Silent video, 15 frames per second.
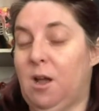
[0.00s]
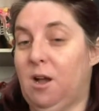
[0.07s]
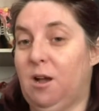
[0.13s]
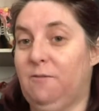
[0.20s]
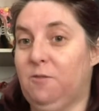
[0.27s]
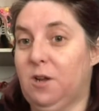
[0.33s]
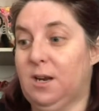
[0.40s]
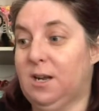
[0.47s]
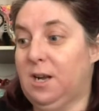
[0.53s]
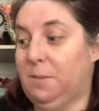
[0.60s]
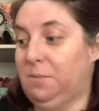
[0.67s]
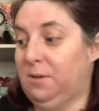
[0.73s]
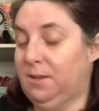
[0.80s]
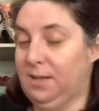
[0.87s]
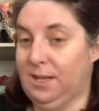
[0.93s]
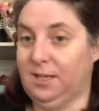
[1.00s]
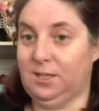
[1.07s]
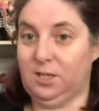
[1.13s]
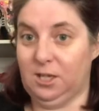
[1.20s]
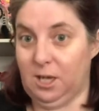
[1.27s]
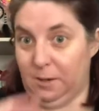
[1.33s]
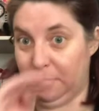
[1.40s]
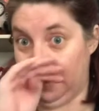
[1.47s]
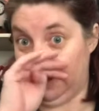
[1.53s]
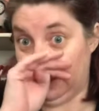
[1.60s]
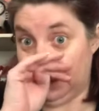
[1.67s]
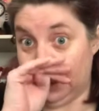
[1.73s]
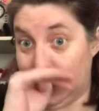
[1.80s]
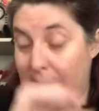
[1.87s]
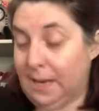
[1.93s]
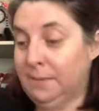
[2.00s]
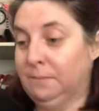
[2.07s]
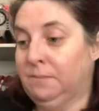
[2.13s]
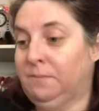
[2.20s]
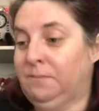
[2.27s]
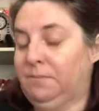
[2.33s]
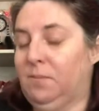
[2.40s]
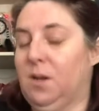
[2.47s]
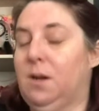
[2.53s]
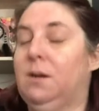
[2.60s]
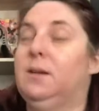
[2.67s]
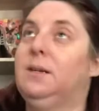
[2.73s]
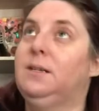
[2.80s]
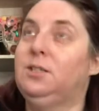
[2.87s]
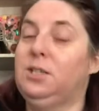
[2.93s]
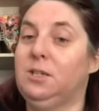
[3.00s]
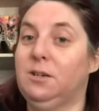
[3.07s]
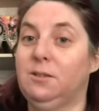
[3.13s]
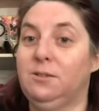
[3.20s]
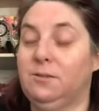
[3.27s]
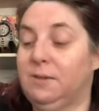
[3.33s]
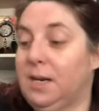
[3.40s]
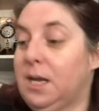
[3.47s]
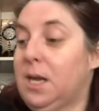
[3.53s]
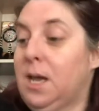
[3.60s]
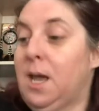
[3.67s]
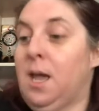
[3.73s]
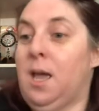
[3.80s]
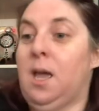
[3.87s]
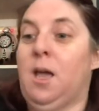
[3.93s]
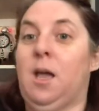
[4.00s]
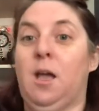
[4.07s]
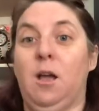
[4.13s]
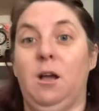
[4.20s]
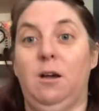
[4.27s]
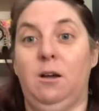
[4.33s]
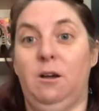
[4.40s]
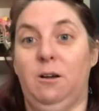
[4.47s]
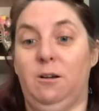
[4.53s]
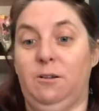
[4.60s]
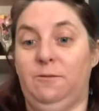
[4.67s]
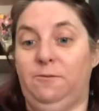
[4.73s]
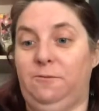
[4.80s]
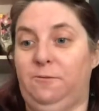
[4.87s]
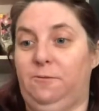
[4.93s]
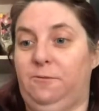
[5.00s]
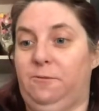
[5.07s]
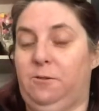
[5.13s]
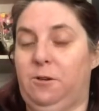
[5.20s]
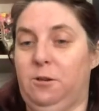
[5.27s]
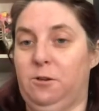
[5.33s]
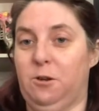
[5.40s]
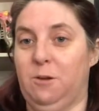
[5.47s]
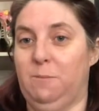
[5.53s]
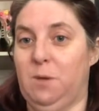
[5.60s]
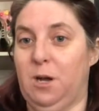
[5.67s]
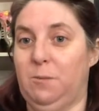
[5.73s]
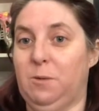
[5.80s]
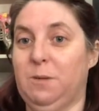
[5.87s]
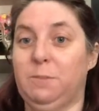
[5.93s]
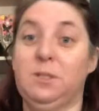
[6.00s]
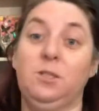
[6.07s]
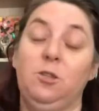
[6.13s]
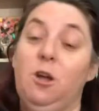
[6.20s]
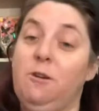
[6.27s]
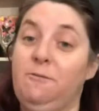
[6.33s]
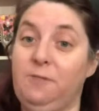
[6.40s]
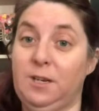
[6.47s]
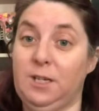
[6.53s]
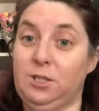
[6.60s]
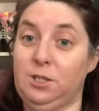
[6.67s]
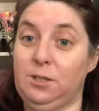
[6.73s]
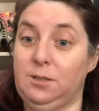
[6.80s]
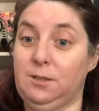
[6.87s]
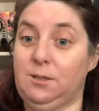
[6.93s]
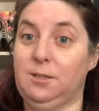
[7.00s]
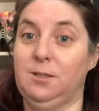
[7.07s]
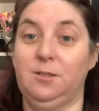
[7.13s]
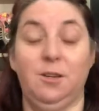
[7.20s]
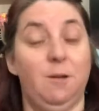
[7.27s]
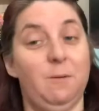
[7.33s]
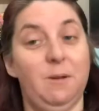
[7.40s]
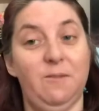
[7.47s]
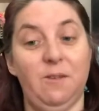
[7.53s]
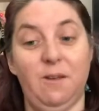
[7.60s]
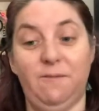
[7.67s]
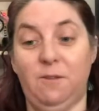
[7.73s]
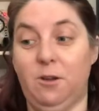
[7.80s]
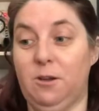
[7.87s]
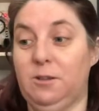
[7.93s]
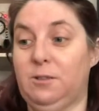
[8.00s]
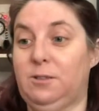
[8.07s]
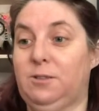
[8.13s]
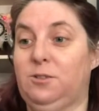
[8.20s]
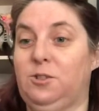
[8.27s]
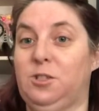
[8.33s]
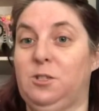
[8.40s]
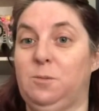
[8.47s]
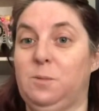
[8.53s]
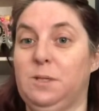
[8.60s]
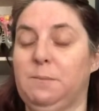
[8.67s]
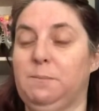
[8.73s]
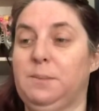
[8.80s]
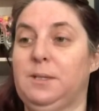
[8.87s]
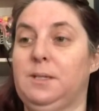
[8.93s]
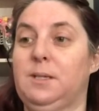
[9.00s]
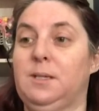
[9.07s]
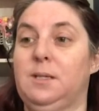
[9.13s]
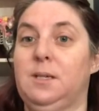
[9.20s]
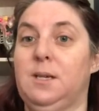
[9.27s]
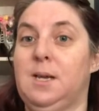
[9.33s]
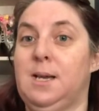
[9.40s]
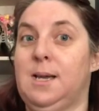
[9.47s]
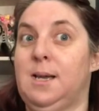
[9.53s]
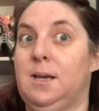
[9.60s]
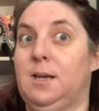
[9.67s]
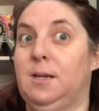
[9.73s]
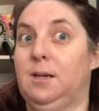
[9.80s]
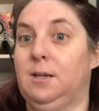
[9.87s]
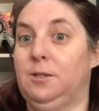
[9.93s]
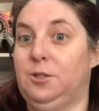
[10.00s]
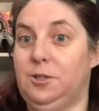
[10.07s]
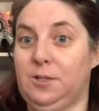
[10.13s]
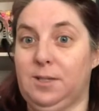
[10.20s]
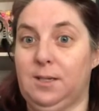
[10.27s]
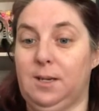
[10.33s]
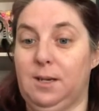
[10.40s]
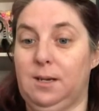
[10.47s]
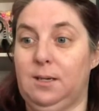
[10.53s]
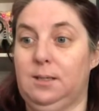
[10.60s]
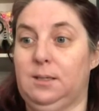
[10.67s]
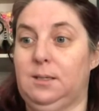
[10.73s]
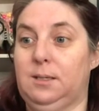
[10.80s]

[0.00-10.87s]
got a couple of things to go over today. Oh, itchy nose already. I've got my whips, no finishes, no FFOs, just whips, a new start,